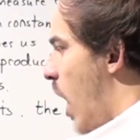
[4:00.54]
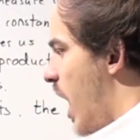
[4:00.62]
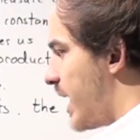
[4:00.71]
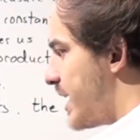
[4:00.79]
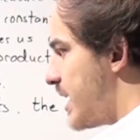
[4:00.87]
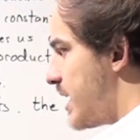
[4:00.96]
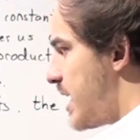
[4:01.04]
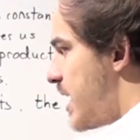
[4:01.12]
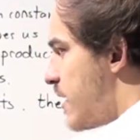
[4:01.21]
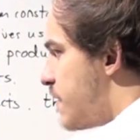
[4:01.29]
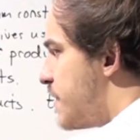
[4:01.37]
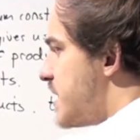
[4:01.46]
1,
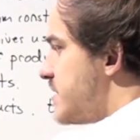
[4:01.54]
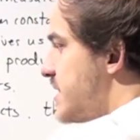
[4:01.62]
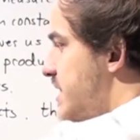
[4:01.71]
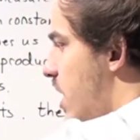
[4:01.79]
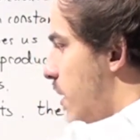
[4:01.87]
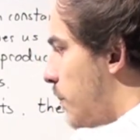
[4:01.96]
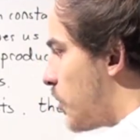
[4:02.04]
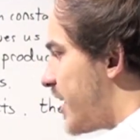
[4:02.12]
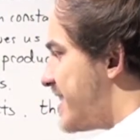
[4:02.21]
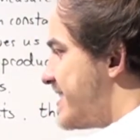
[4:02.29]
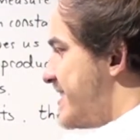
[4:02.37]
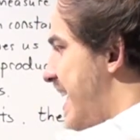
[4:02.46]
this number
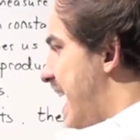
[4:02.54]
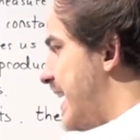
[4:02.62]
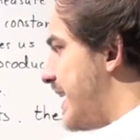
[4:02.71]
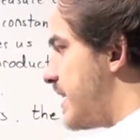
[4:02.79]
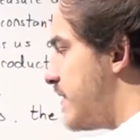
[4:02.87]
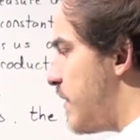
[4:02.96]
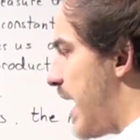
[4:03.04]
is negative